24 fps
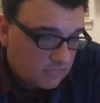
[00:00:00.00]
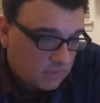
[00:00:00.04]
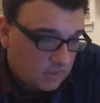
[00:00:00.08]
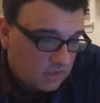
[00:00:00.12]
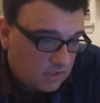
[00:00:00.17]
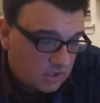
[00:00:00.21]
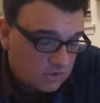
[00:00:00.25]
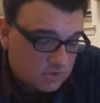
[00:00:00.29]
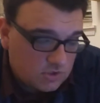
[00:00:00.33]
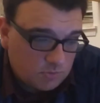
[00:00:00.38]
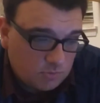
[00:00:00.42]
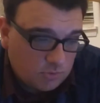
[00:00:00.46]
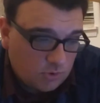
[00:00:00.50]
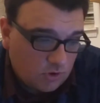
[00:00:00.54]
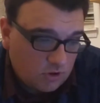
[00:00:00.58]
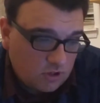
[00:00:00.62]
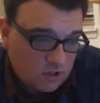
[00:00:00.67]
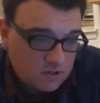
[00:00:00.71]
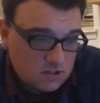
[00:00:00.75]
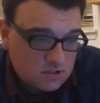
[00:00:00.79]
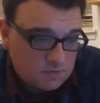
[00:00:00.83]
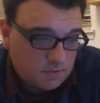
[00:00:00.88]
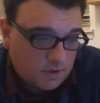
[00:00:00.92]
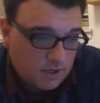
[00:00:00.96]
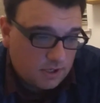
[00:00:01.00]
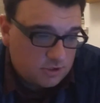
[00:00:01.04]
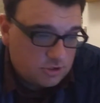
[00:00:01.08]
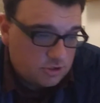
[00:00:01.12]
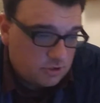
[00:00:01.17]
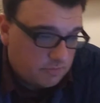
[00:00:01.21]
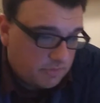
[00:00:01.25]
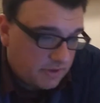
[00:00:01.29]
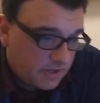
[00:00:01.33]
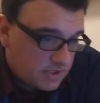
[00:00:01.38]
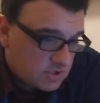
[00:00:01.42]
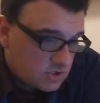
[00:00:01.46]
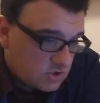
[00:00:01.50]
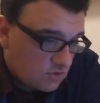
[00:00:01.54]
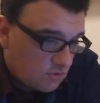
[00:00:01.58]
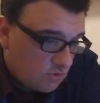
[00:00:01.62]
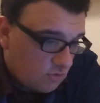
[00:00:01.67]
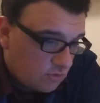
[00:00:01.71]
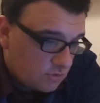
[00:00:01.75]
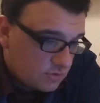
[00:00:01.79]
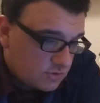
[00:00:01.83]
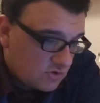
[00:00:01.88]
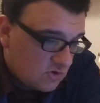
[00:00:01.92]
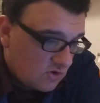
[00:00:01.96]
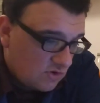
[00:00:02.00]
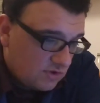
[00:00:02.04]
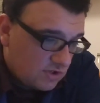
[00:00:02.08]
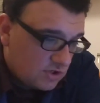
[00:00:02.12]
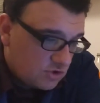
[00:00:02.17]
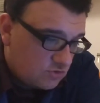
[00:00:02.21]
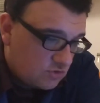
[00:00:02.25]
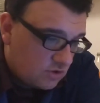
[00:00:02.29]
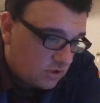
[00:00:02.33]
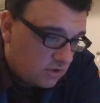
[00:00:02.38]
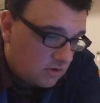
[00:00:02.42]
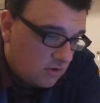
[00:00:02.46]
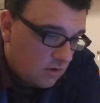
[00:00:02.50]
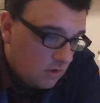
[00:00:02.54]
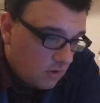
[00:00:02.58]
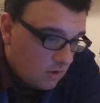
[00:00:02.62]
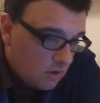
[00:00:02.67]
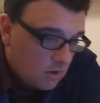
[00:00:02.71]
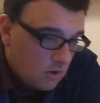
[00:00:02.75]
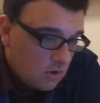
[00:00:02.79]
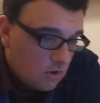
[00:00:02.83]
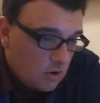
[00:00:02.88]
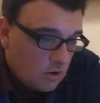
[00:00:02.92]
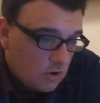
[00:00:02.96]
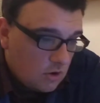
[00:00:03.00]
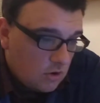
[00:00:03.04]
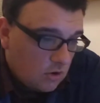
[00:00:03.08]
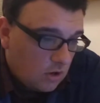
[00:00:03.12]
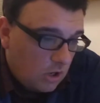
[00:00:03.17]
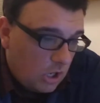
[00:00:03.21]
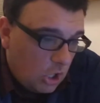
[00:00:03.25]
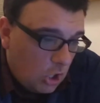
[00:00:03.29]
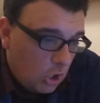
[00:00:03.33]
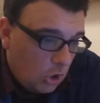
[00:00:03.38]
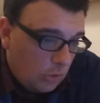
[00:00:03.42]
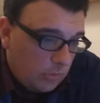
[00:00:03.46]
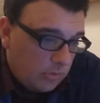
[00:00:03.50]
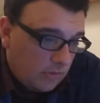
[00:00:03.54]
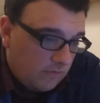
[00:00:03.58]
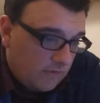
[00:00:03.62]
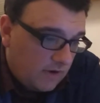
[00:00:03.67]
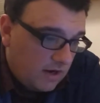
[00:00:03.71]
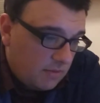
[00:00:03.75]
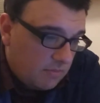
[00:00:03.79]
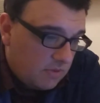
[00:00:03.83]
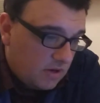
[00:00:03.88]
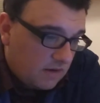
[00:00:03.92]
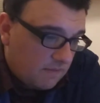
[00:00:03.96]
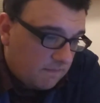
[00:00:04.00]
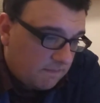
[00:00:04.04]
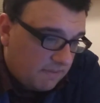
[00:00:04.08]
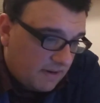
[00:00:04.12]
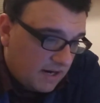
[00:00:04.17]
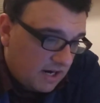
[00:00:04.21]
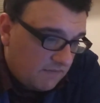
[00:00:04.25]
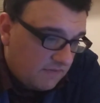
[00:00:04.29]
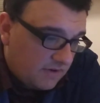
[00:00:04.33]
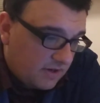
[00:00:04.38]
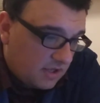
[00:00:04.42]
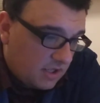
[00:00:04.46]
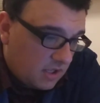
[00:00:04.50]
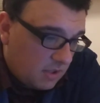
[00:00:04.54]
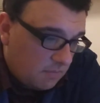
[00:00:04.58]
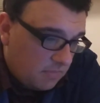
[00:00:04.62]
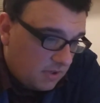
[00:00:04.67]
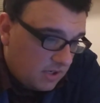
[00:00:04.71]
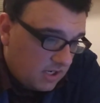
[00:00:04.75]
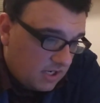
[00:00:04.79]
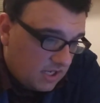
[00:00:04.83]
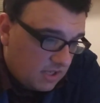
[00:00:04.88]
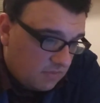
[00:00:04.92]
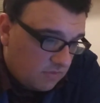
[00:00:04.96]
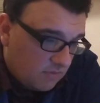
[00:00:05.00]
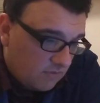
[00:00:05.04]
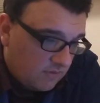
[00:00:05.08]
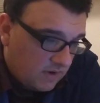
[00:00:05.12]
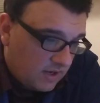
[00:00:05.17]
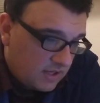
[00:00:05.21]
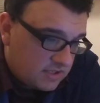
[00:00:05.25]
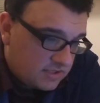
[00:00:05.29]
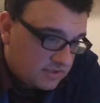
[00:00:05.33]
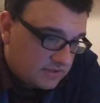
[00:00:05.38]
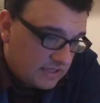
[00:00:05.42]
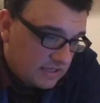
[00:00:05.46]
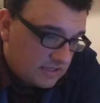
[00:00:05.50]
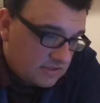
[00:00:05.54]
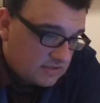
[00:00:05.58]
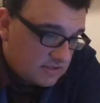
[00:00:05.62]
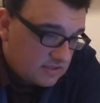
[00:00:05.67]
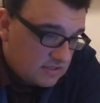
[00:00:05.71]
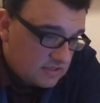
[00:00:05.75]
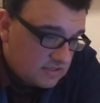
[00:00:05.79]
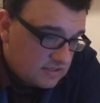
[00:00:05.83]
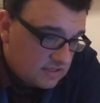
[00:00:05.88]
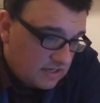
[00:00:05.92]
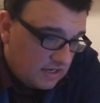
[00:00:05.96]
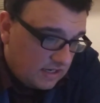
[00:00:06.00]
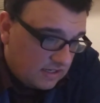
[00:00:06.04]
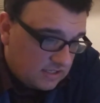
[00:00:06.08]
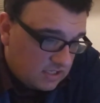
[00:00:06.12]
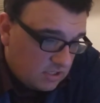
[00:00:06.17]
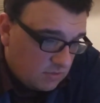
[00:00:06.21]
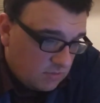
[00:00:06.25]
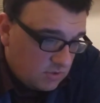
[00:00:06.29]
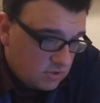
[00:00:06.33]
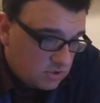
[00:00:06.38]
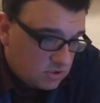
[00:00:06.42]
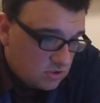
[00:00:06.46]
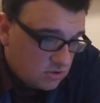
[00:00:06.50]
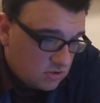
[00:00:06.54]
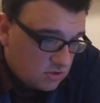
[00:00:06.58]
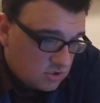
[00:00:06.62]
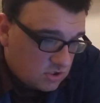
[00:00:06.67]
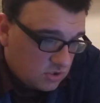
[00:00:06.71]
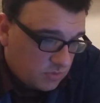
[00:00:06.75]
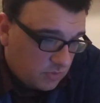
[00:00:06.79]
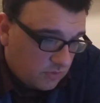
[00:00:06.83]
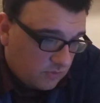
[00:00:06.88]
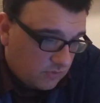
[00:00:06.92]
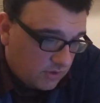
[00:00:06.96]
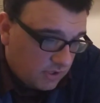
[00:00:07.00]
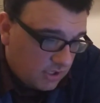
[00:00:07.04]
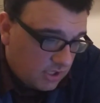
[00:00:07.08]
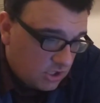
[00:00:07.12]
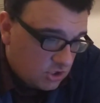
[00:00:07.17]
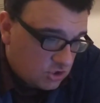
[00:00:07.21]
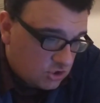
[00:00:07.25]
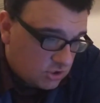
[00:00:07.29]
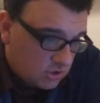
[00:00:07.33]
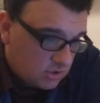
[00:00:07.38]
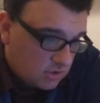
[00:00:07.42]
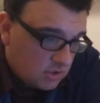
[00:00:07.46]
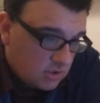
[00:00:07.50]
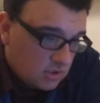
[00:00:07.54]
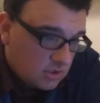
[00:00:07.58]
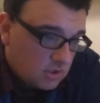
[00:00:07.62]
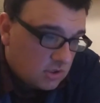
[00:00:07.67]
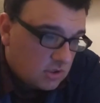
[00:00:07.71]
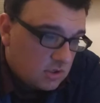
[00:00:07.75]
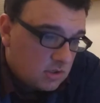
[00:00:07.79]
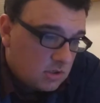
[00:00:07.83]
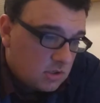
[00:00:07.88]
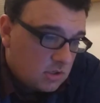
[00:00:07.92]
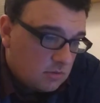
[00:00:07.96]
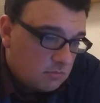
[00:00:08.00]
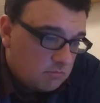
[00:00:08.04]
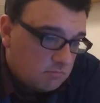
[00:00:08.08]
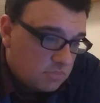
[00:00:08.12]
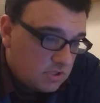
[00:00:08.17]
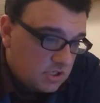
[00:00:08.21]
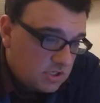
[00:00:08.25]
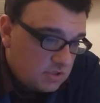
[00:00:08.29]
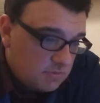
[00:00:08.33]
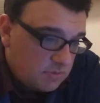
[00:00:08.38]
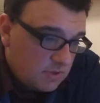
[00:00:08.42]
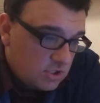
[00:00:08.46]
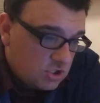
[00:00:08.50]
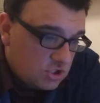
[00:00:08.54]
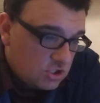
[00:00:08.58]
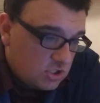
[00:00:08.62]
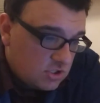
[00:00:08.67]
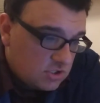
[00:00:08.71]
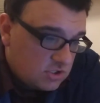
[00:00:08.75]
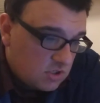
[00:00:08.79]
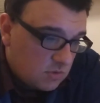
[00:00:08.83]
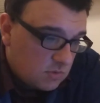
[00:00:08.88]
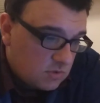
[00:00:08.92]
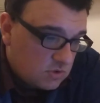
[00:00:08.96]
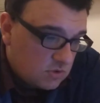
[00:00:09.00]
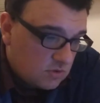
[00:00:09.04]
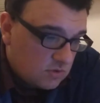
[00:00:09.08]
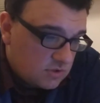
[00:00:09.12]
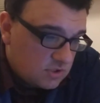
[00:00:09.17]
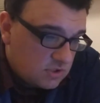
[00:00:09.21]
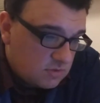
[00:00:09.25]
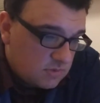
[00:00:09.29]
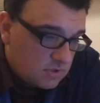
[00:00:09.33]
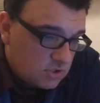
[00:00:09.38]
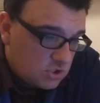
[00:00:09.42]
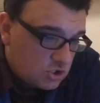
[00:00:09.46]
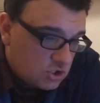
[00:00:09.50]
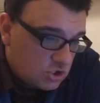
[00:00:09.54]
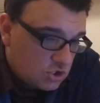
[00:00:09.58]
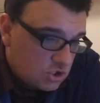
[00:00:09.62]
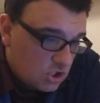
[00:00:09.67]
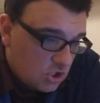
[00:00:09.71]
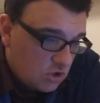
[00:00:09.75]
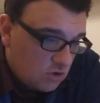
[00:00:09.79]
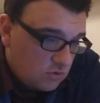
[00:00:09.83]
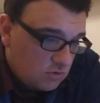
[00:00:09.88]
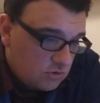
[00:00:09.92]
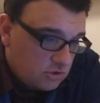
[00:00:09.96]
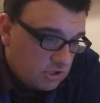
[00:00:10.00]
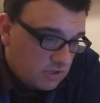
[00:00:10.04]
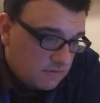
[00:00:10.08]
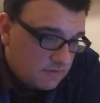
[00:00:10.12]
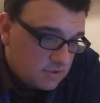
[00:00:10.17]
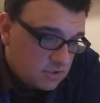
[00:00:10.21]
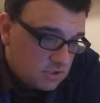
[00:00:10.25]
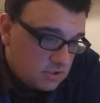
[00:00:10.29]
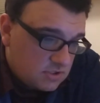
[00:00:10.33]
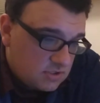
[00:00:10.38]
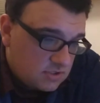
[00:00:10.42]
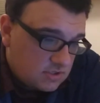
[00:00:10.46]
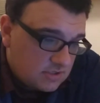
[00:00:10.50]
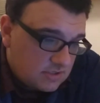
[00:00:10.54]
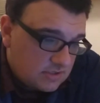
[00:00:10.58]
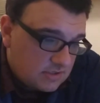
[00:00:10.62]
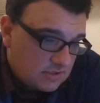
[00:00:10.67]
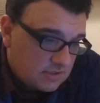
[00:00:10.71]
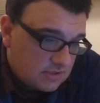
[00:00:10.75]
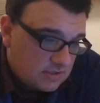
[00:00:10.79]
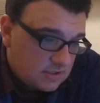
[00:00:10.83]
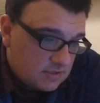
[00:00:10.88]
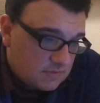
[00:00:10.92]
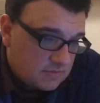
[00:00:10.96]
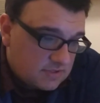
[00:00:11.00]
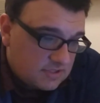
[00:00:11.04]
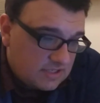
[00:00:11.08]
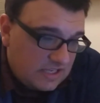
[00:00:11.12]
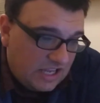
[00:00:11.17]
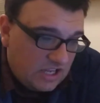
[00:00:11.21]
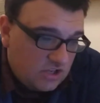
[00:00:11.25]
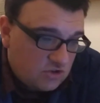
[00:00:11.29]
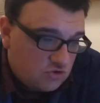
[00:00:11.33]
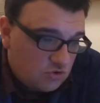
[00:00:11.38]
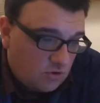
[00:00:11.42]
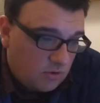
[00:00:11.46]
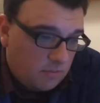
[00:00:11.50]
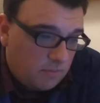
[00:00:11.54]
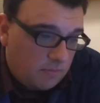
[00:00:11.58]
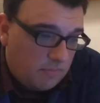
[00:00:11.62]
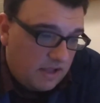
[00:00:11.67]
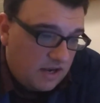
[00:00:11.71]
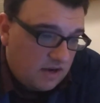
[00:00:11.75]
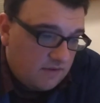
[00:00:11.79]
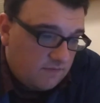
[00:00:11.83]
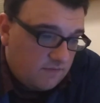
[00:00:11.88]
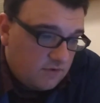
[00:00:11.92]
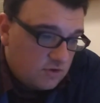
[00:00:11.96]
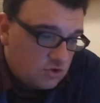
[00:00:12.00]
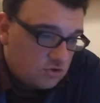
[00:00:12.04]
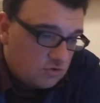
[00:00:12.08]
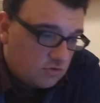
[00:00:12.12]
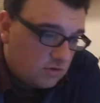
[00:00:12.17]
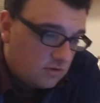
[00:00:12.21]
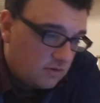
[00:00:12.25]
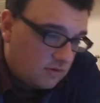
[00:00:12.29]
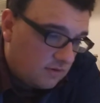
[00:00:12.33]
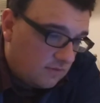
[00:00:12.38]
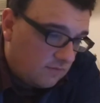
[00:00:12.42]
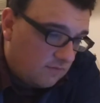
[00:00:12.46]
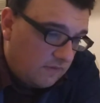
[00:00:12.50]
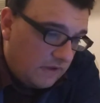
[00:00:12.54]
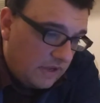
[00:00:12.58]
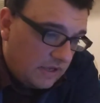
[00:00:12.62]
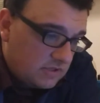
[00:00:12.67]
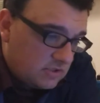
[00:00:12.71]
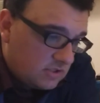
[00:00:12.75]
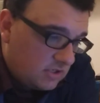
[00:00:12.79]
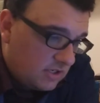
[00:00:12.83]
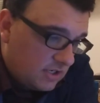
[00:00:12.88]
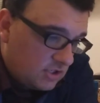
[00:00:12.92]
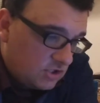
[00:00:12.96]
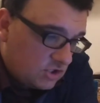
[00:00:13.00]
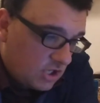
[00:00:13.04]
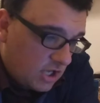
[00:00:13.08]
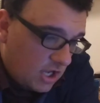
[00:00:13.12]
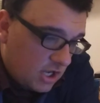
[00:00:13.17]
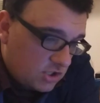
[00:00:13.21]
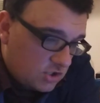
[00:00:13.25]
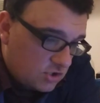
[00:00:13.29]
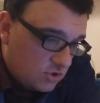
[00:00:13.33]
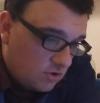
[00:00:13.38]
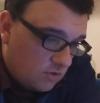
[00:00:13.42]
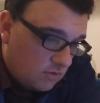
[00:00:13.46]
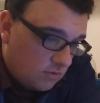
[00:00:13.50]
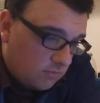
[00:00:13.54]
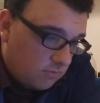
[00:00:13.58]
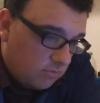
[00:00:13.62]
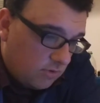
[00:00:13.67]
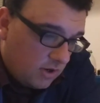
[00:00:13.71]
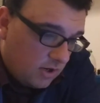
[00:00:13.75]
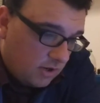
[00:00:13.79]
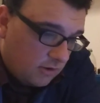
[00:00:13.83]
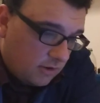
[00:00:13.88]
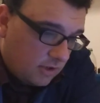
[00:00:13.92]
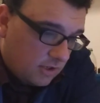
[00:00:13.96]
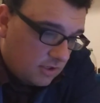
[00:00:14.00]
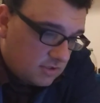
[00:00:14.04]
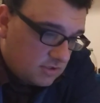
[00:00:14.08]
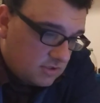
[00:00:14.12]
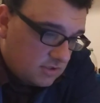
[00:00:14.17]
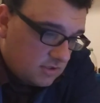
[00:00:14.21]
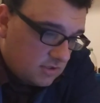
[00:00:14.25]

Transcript: It's a program sponsored by a school or school district or provided by a private company that provides lessons and activities during the summer vacation. Participation in summer schools has been shown to have substantial beneficial effects on educational progress.